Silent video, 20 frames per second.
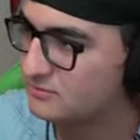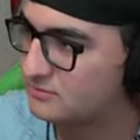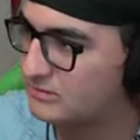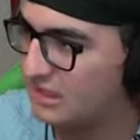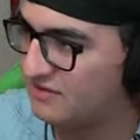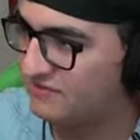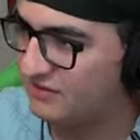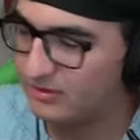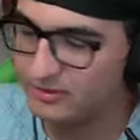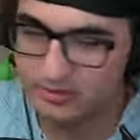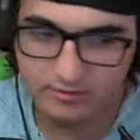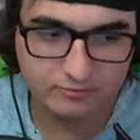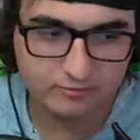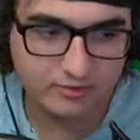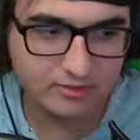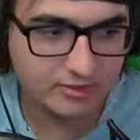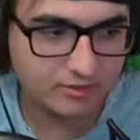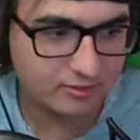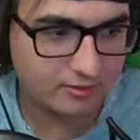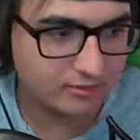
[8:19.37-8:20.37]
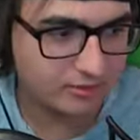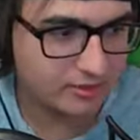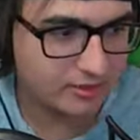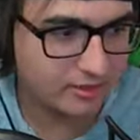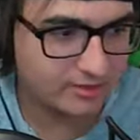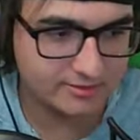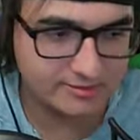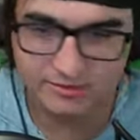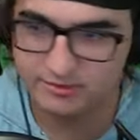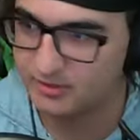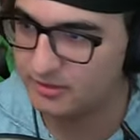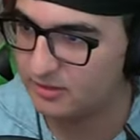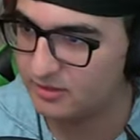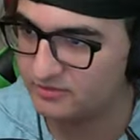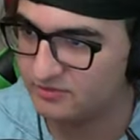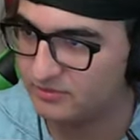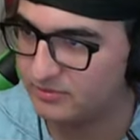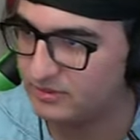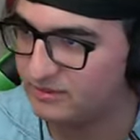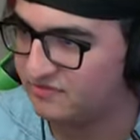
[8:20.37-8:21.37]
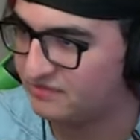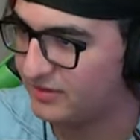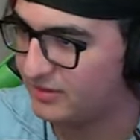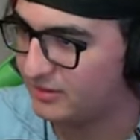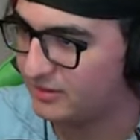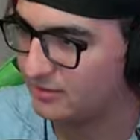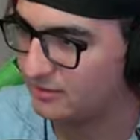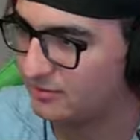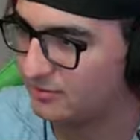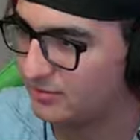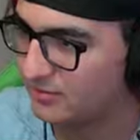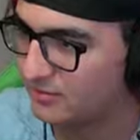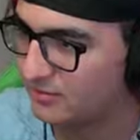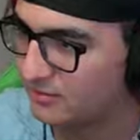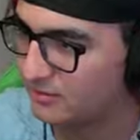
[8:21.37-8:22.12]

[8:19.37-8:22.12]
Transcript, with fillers: I found it really early on too. I didn't even mean to find it that early.